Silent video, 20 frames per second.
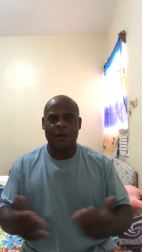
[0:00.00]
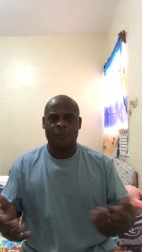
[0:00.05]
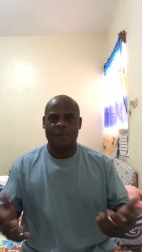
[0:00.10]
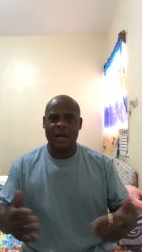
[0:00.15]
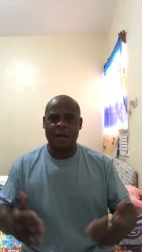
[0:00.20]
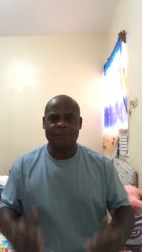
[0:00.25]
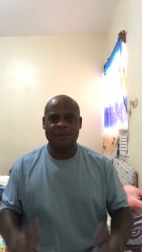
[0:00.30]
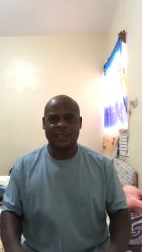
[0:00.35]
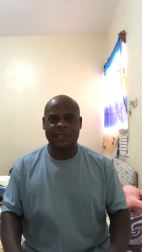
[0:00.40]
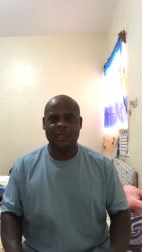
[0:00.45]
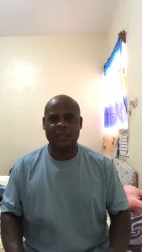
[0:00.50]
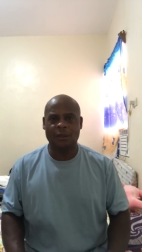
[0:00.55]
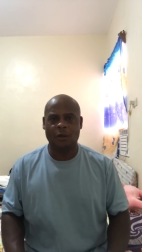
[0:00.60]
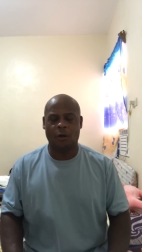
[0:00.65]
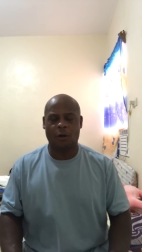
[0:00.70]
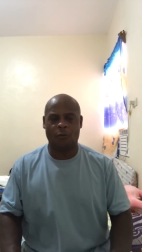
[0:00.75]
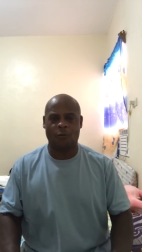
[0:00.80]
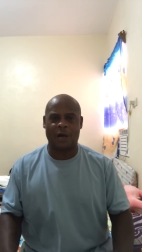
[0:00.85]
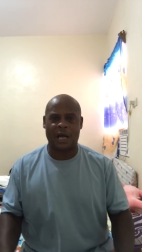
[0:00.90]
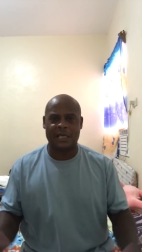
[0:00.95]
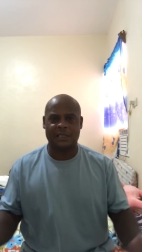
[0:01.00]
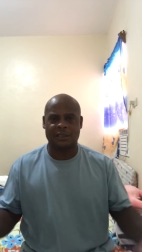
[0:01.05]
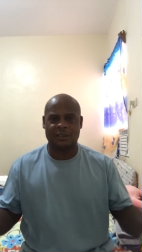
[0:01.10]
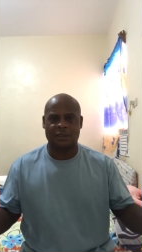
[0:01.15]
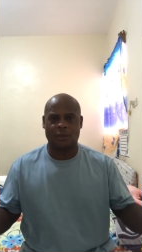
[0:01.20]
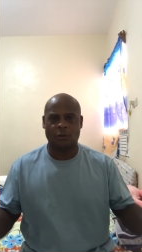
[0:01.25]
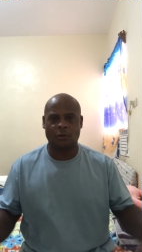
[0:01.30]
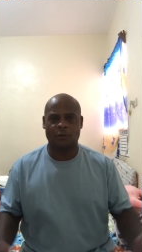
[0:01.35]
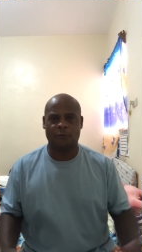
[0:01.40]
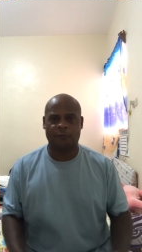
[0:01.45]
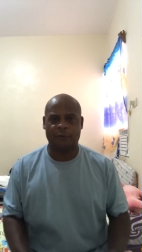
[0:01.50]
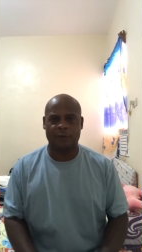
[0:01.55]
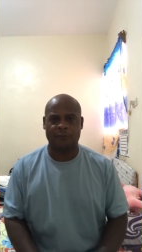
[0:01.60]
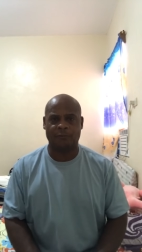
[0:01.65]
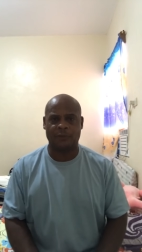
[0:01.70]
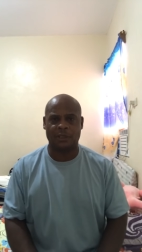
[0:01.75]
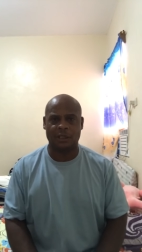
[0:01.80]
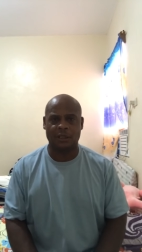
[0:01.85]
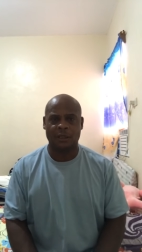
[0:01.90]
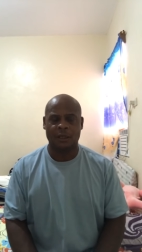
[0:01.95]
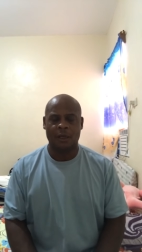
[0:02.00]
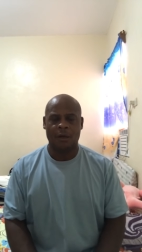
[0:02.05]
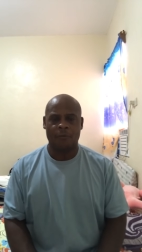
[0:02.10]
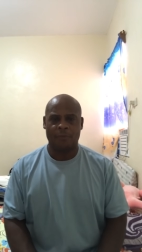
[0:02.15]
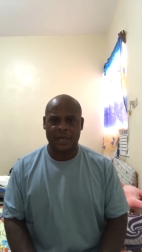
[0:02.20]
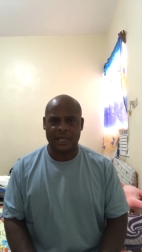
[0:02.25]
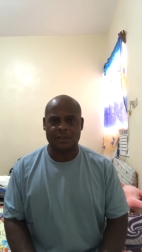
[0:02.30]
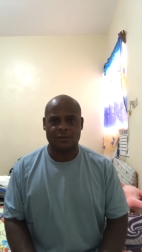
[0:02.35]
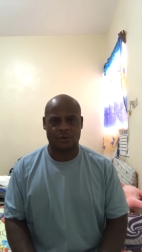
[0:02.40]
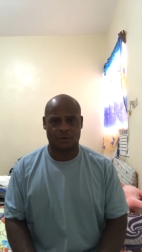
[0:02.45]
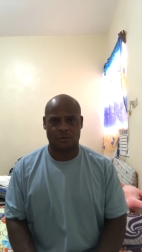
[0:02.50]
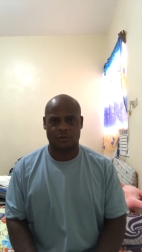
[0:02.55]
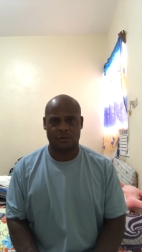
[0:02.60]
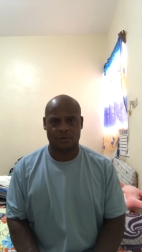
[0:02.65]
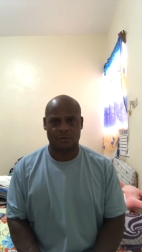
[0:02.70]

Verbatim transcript: Bama kilo of rice is only 50 pesos.